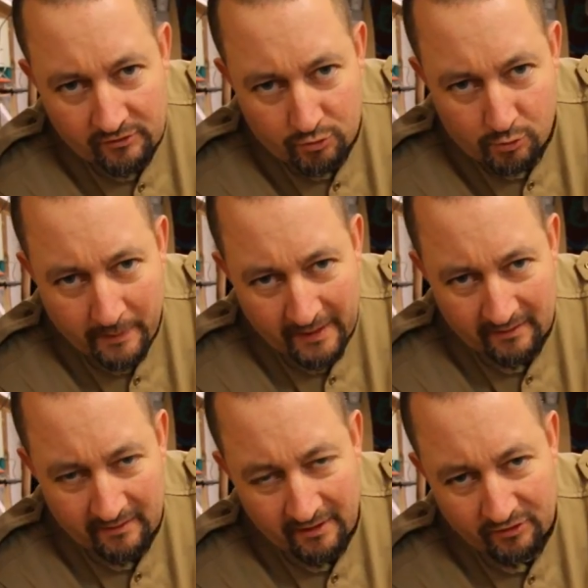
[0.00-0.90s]
two
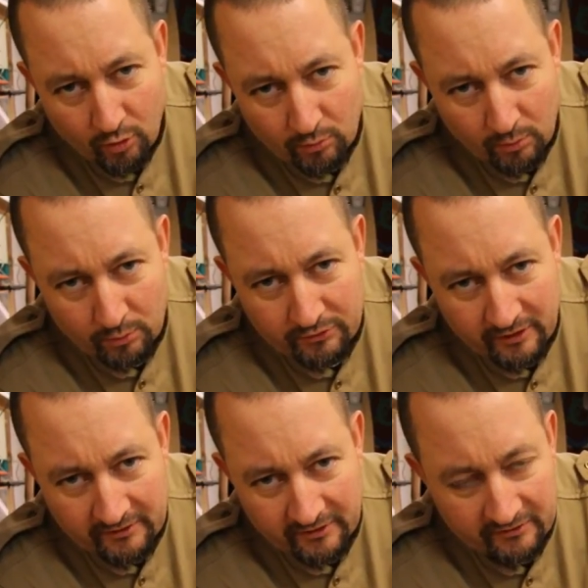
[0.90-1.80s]
panels that's almost
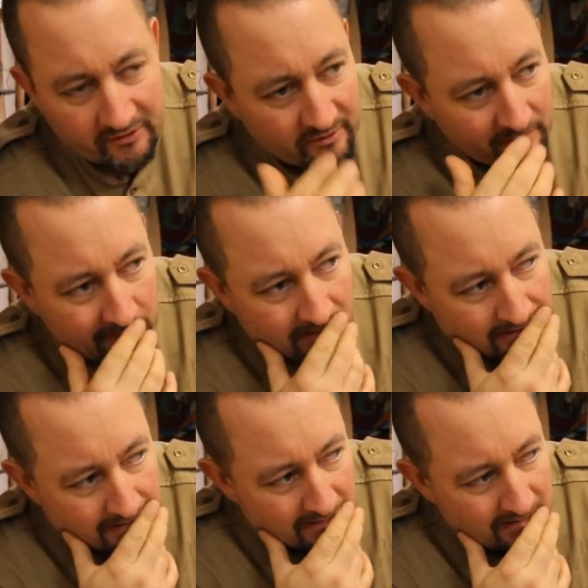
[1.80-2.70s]
identical,
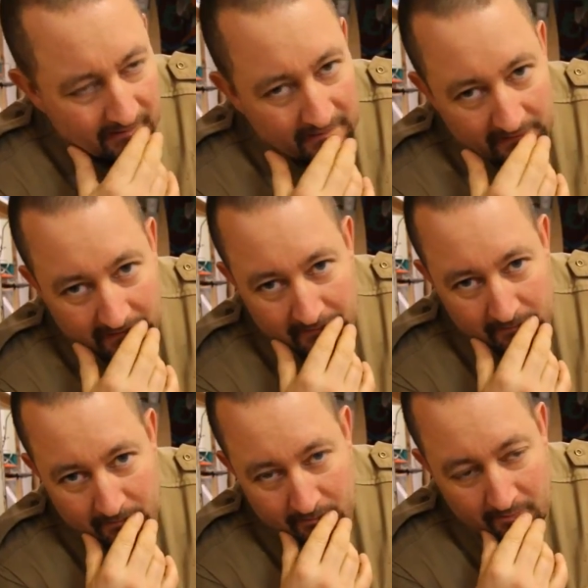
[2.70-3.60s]
they're
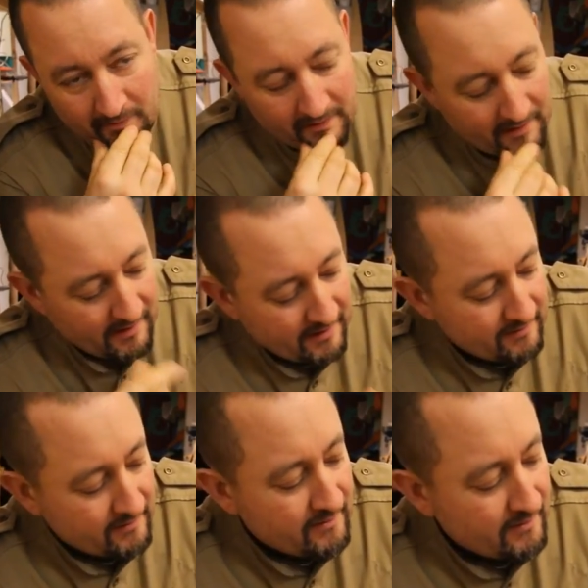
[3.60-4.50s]
a